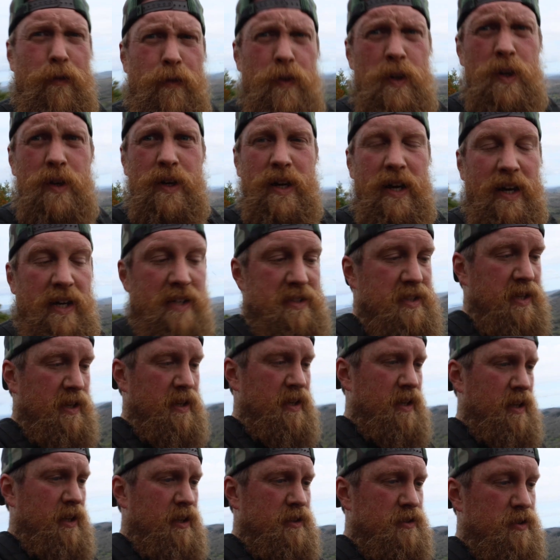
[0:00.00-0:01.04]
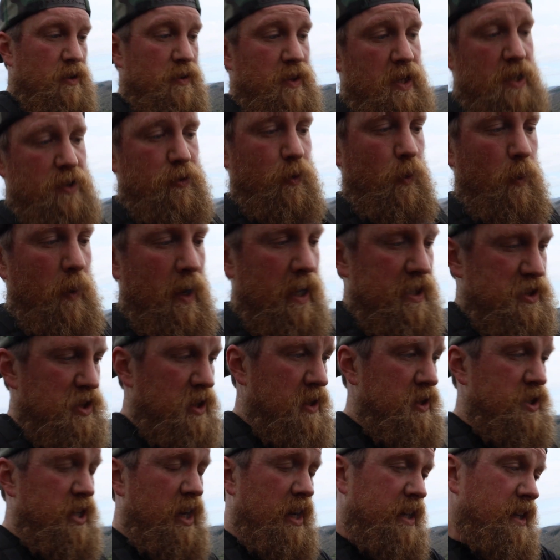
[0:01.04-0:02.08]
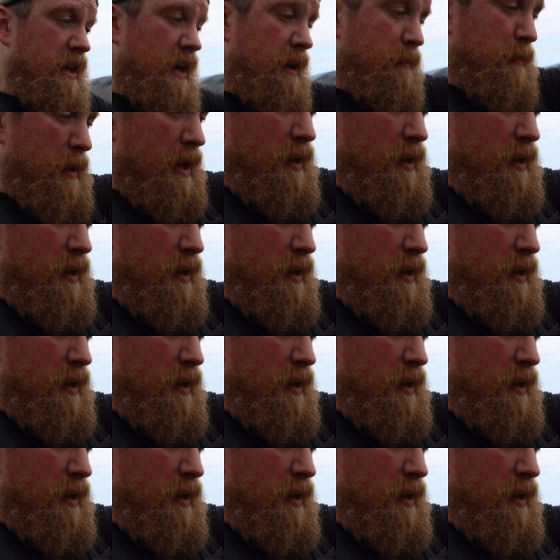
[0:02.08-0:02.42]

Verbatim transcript: for you guys. So thanks for watching. Check him